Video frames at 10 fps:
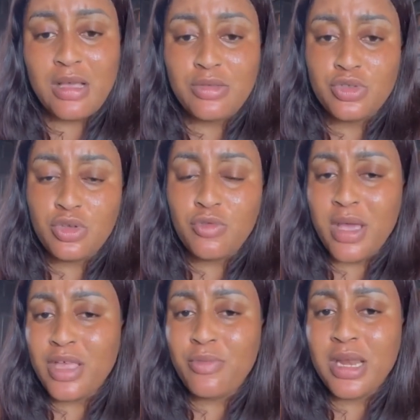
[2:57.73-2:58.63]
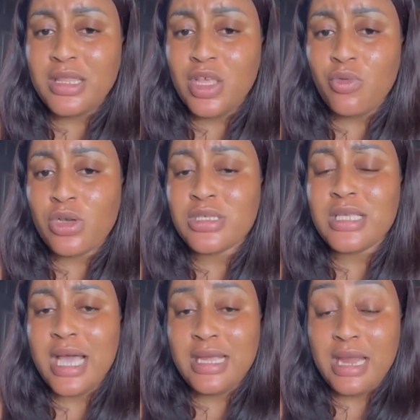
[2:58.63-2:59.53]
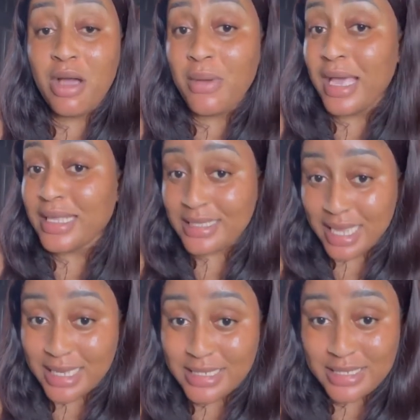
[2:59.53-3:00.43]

the way the thing was, I now entered